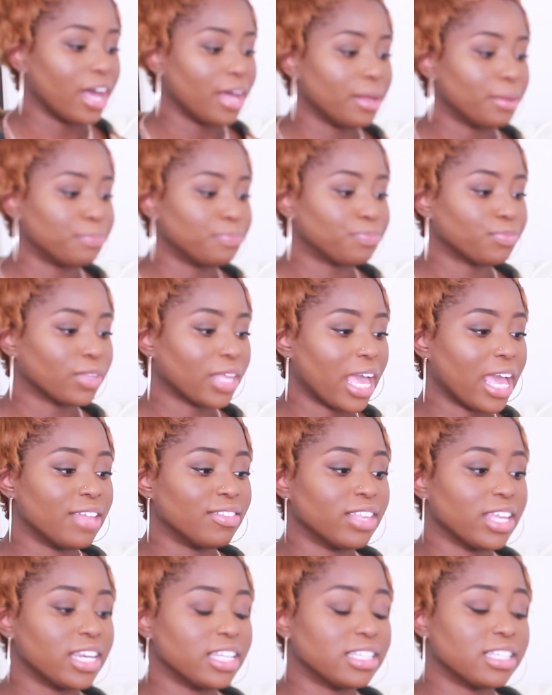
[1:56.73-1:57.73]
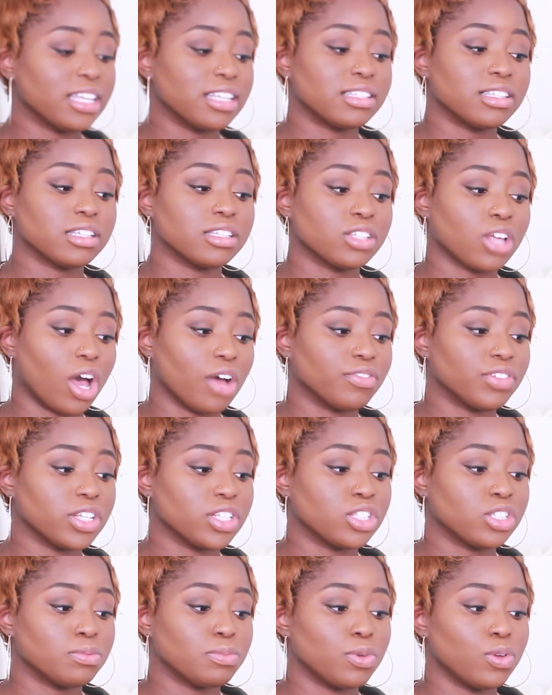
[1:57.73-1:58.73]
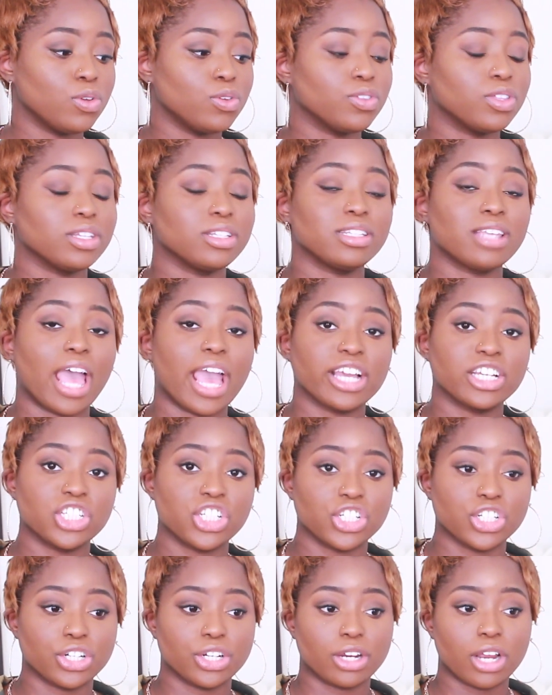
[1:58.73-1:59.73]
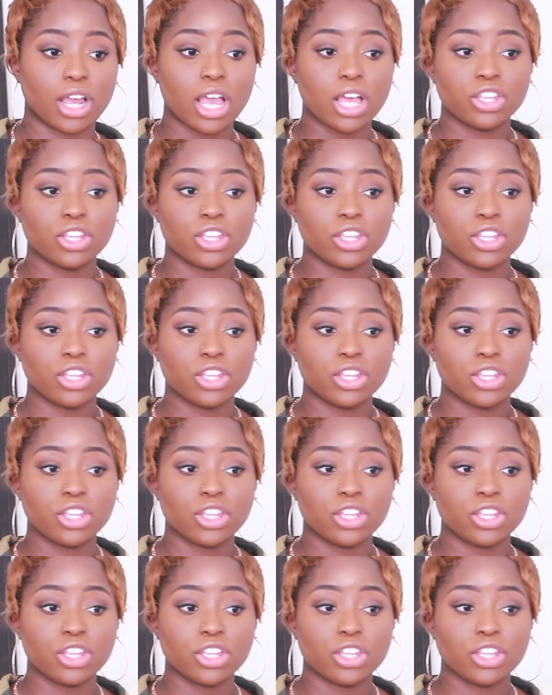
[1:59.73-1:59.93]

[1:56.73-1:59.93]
Um, and then it says soft and smooth texture.